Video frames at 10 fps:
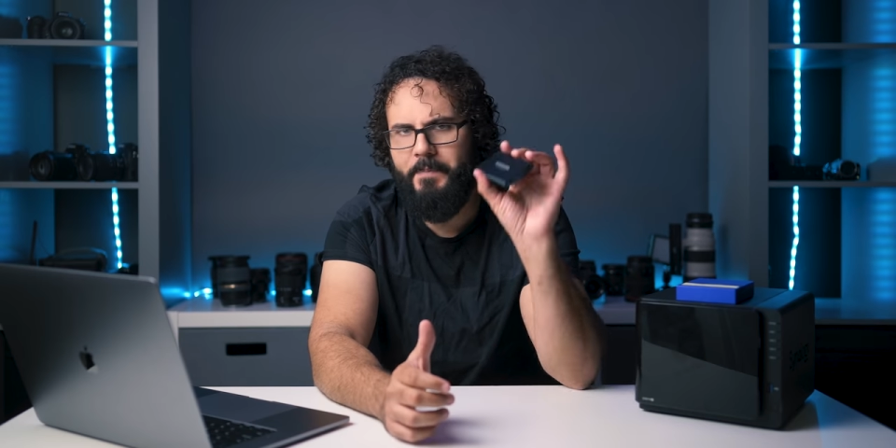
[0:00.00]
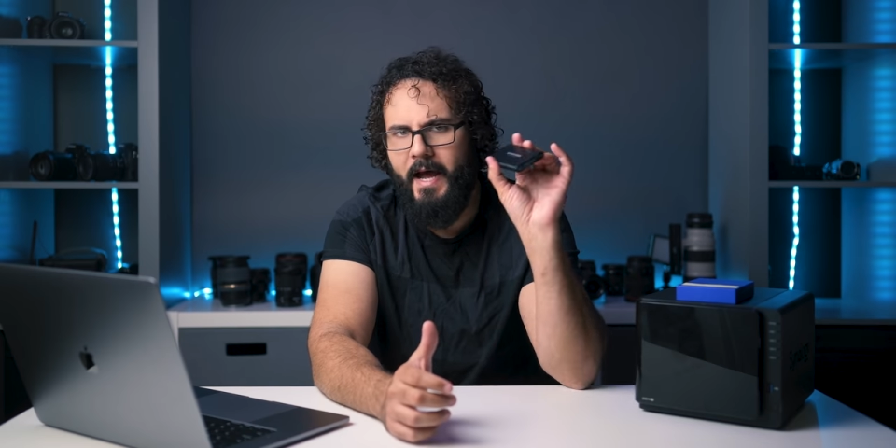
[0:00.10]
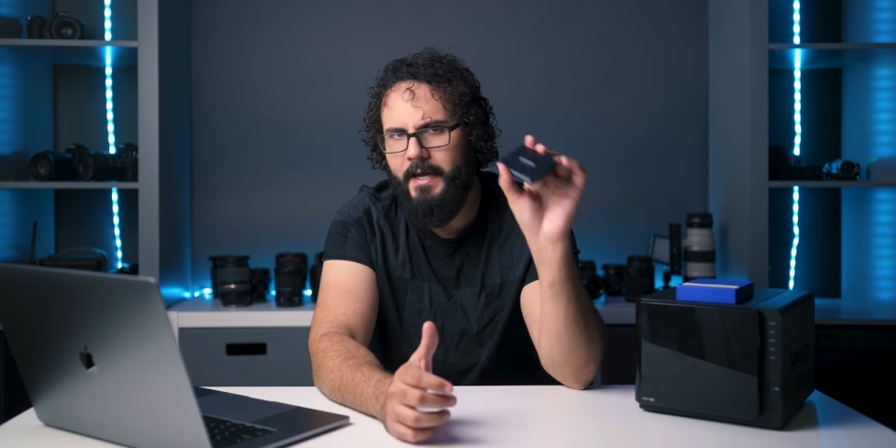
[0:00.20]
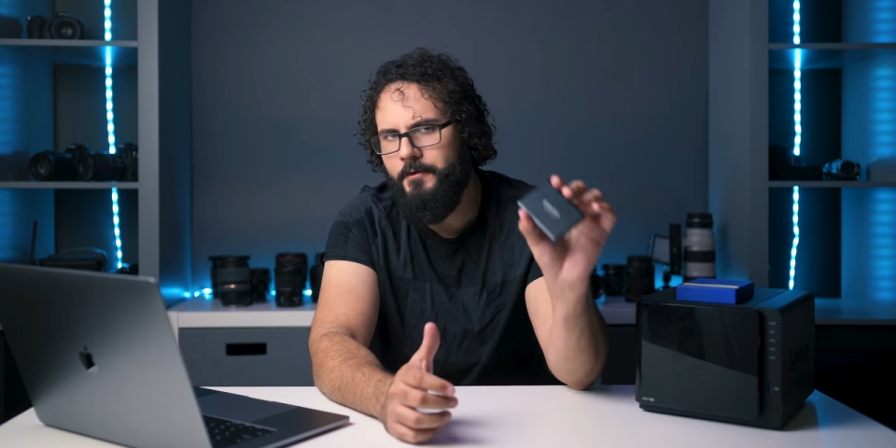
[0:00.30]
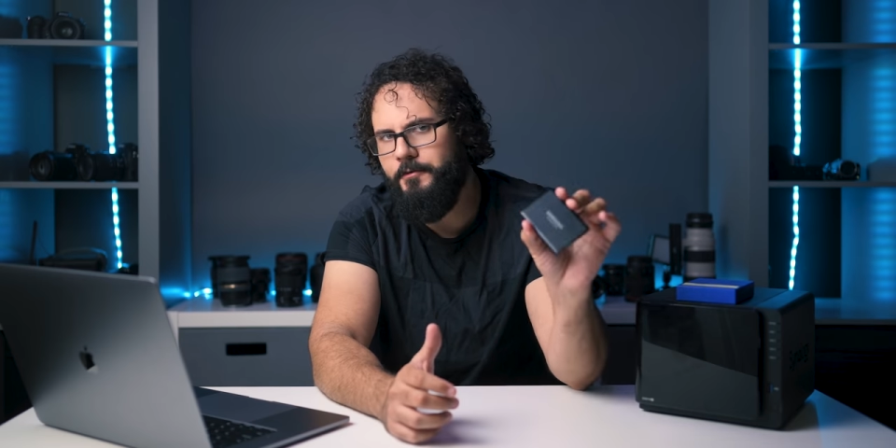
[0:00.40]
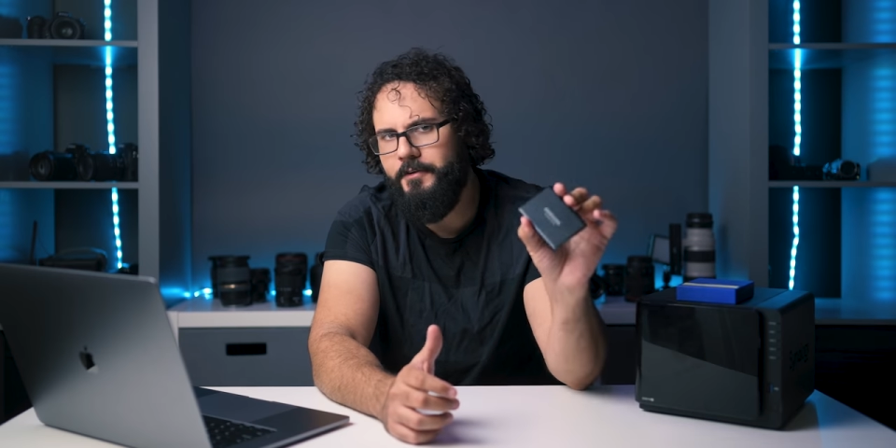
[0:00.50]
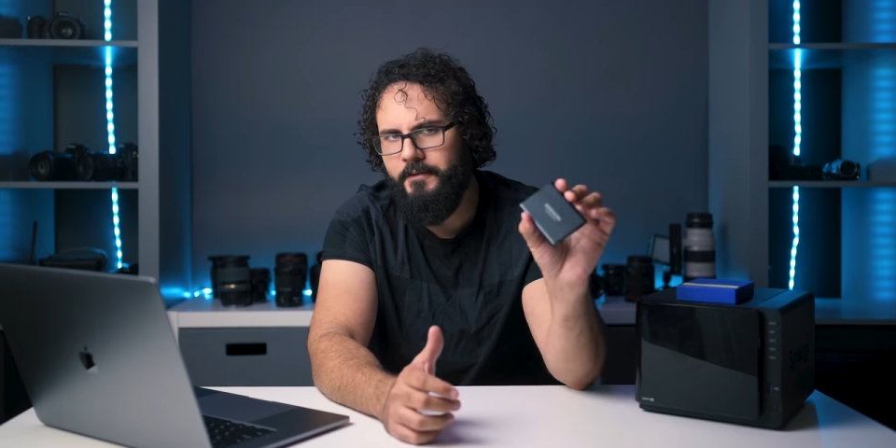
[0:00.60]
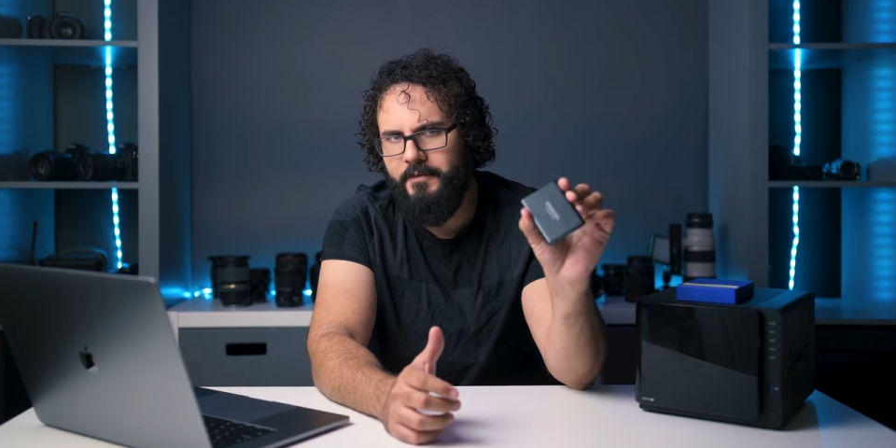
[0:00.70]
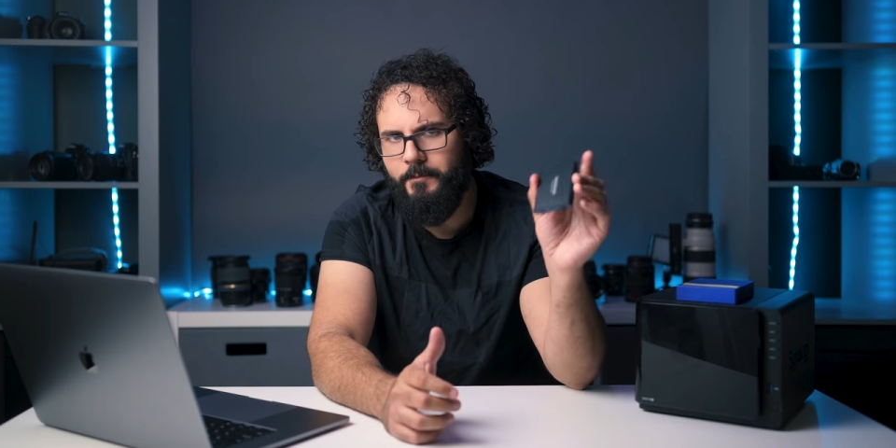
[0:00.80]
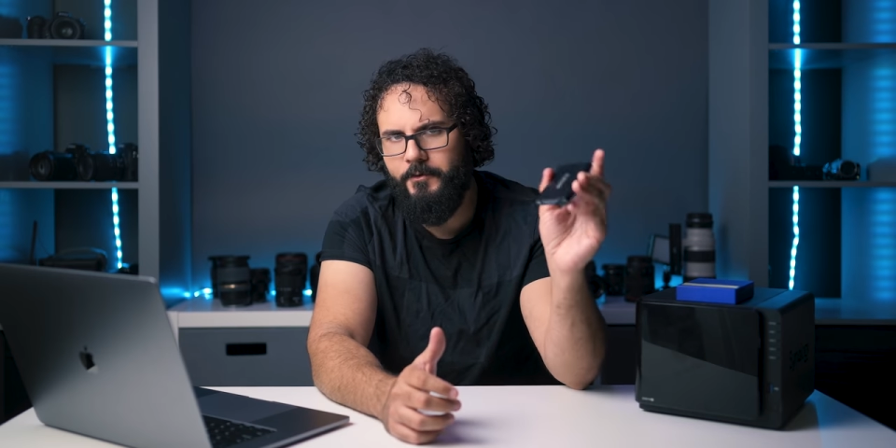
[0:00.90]
I use
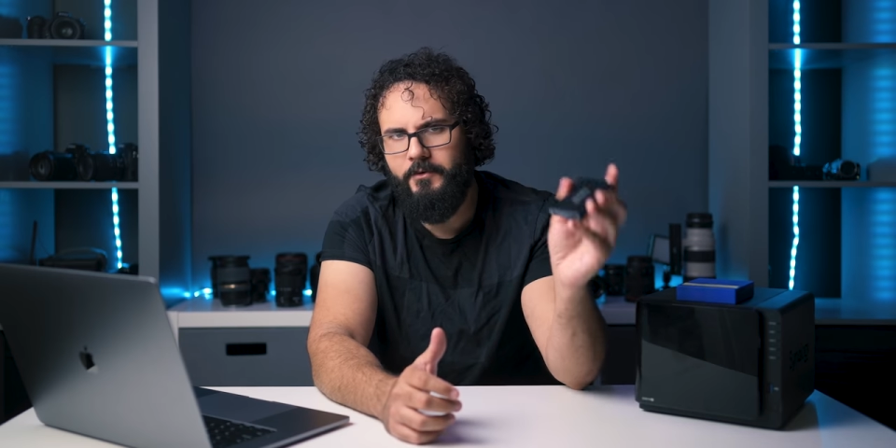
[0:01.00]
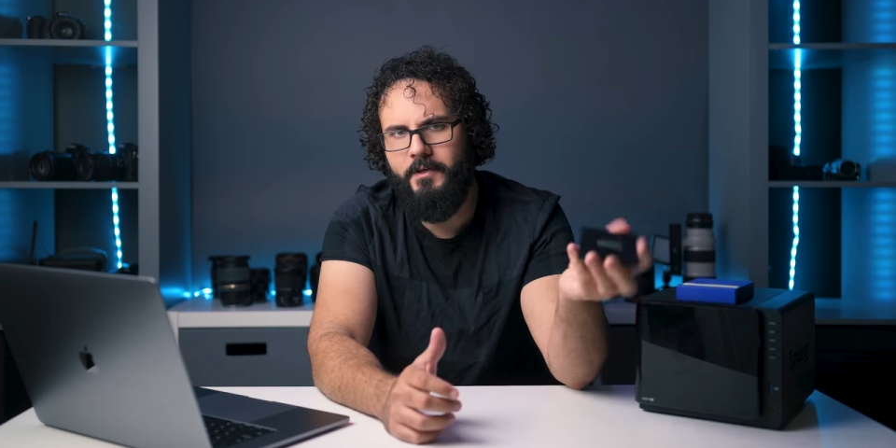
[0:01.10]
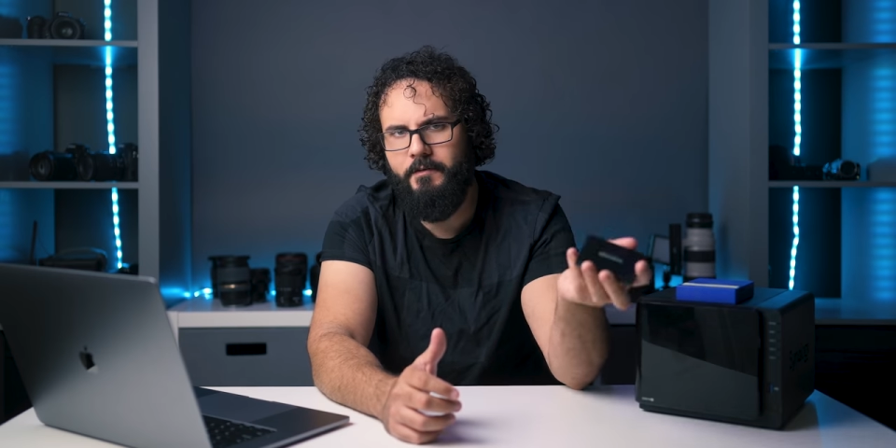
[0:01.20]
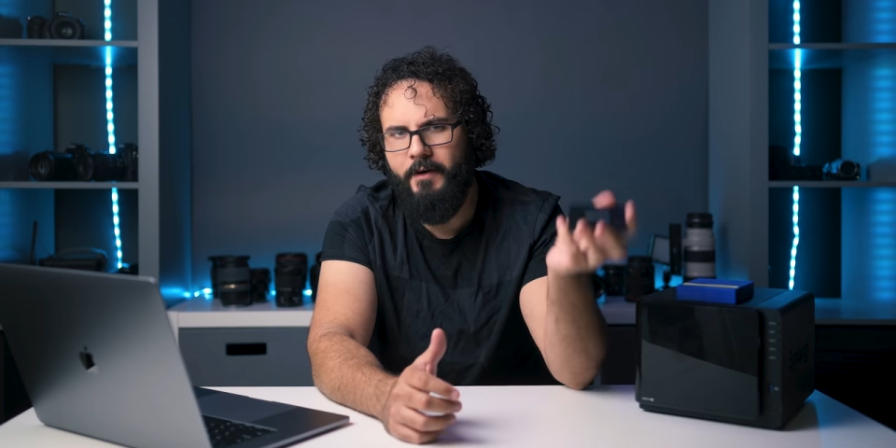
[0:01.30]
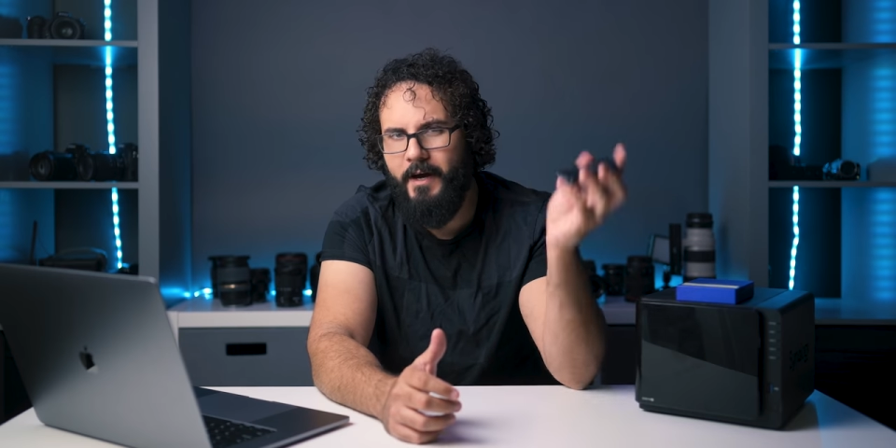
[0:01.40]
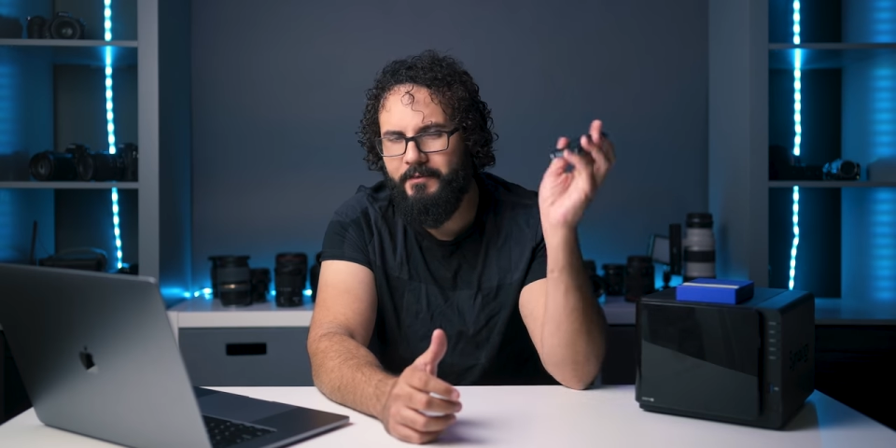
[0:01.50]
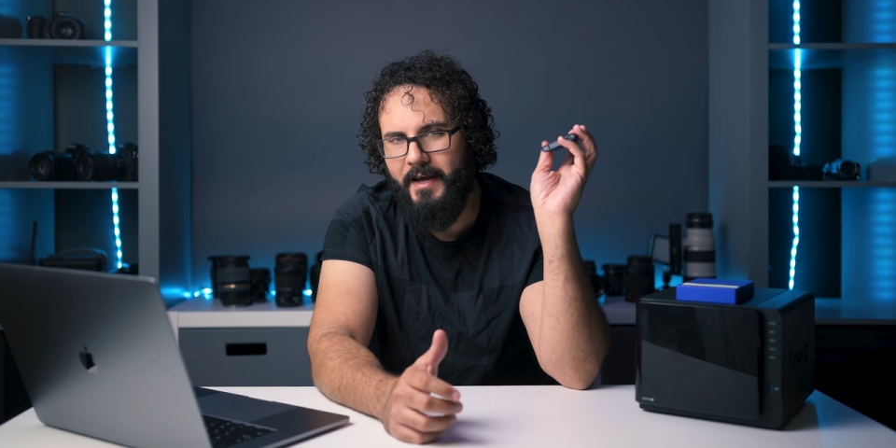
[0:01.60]
these Samsung T5s.